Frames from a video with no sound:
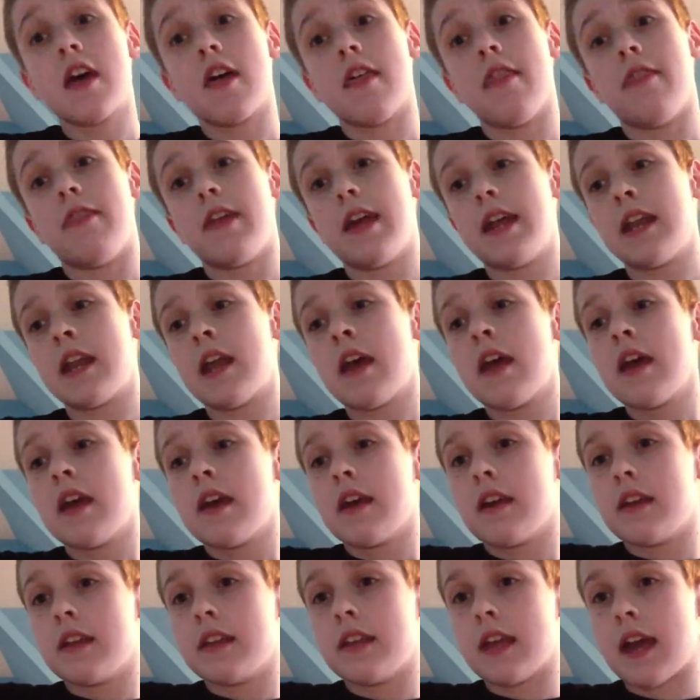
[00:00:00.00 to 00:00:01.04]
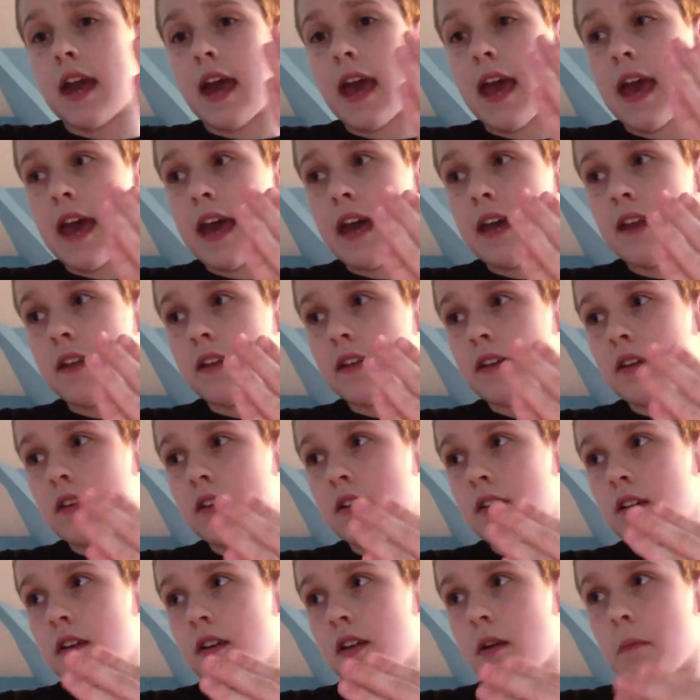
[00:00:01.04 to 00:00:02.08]
Then you had
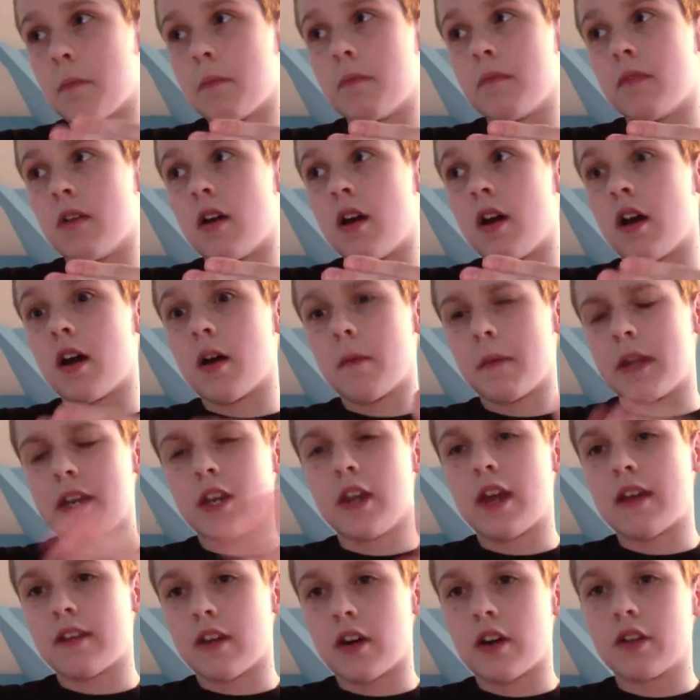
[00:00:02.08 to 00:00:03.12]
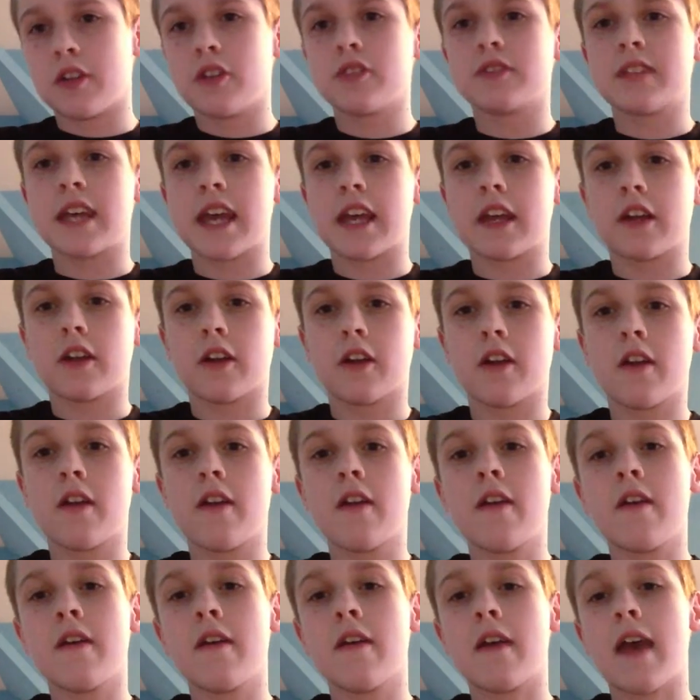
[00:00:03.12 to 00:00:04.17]
Undertaker
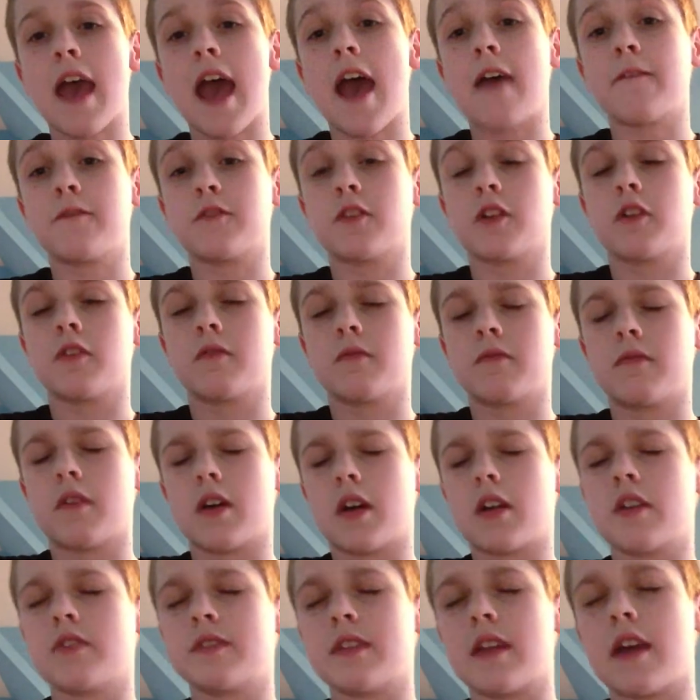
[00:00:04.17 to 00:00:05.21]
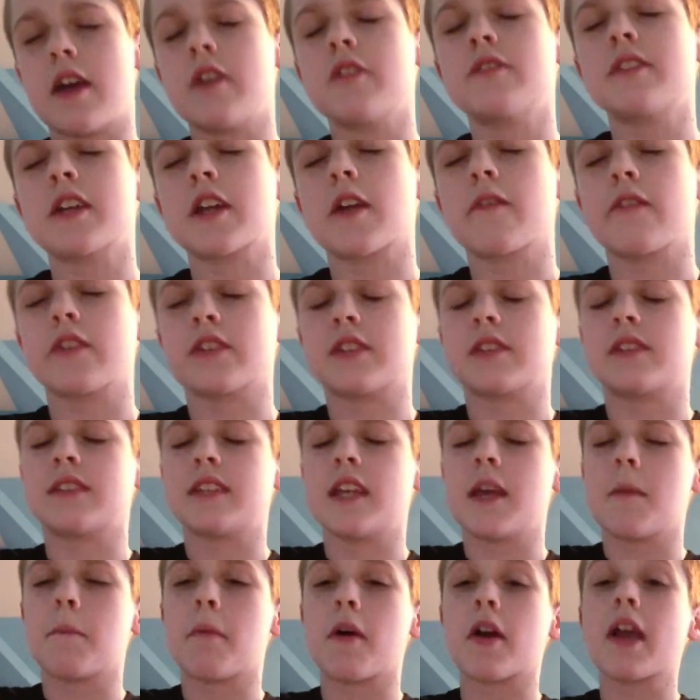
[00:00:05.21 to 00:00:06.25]
versus
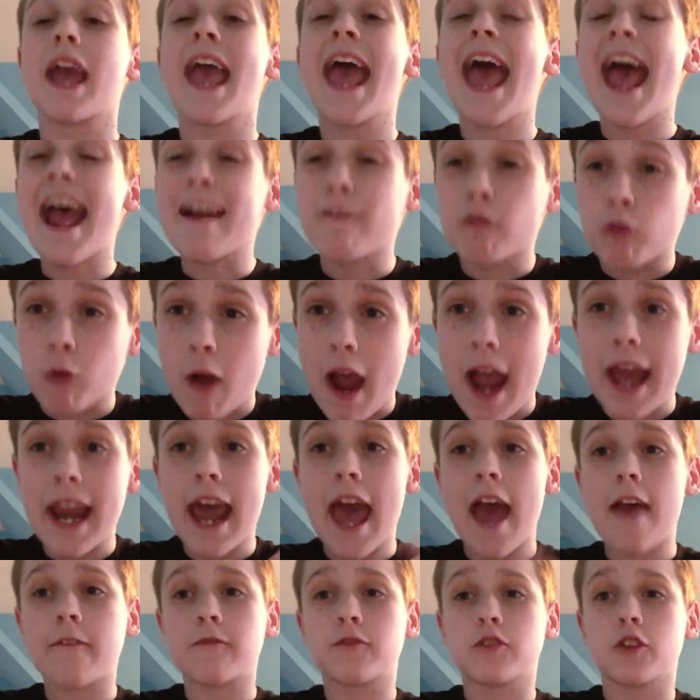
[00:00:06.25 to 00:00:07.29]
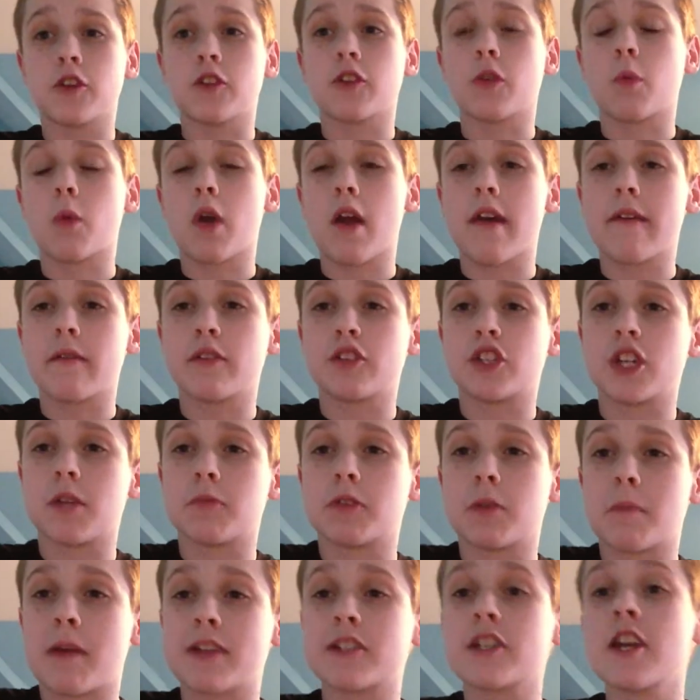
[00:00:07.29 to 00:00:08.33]
CM Punk right after the World Heavyweight
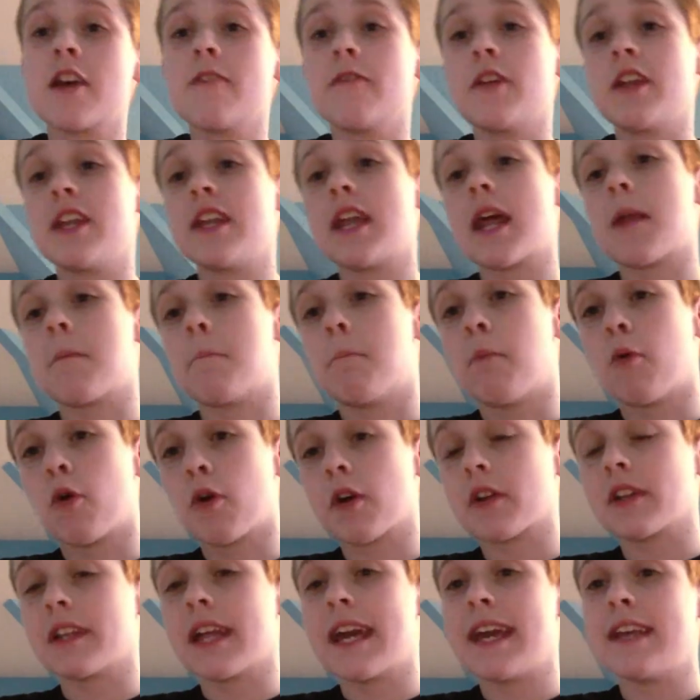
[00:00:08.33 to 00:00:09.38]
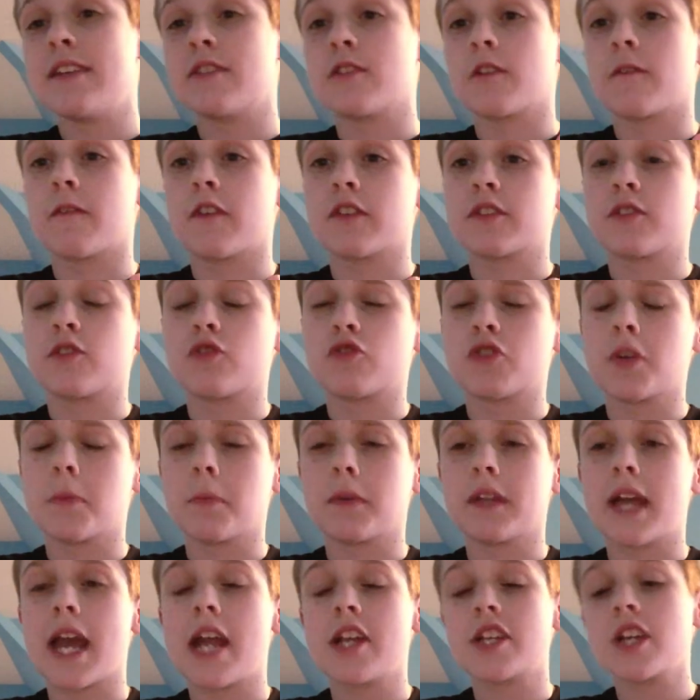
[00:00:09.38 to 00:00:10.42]
Championship match. Then you had Bork Lesnar versus
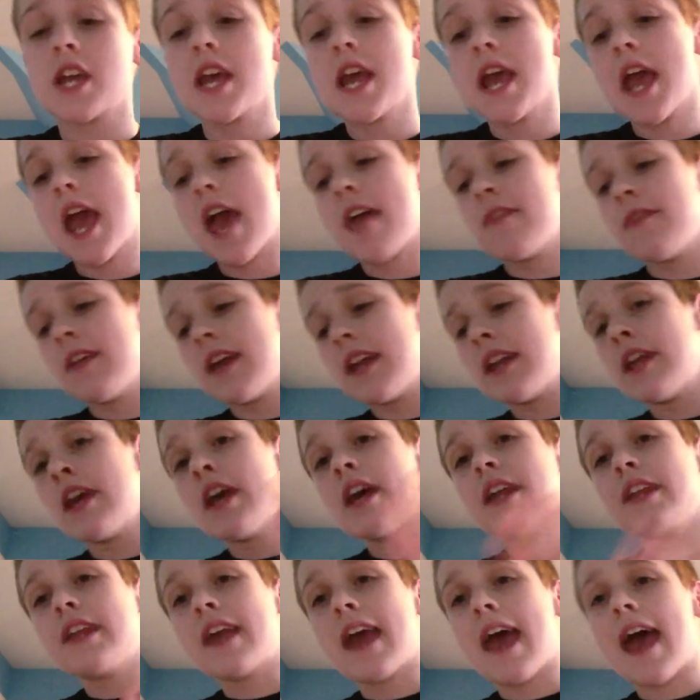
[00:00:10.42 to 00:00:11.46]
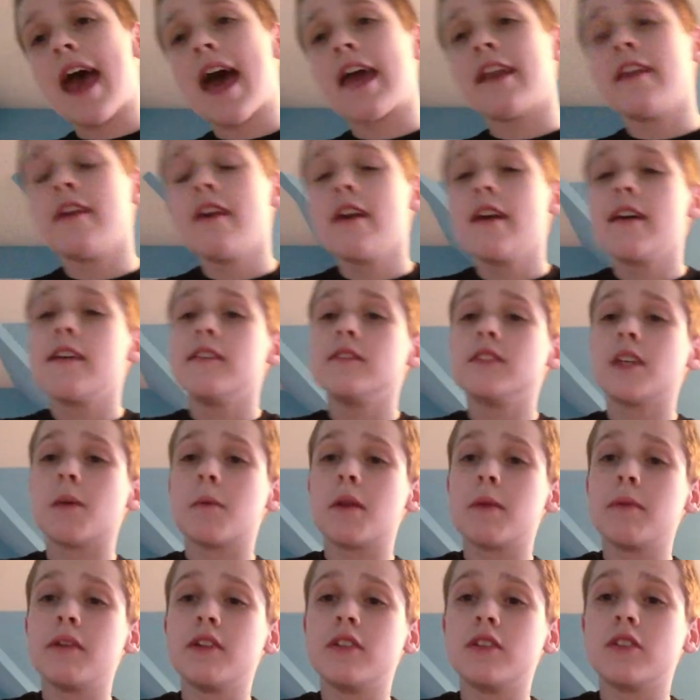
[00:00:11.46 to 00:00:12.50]
Triple H, and then you had
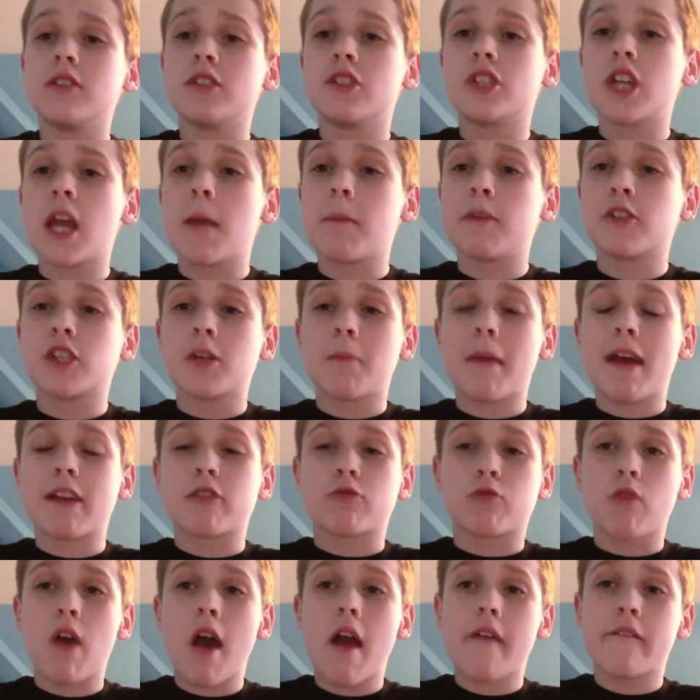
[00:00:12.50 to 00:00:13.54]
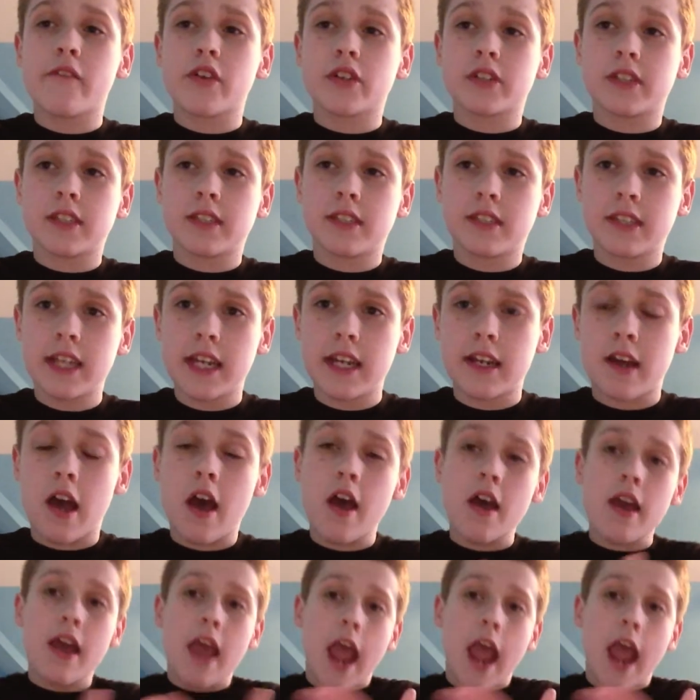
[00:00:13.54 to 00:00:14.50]
WWE Championship match Rock versus Cena.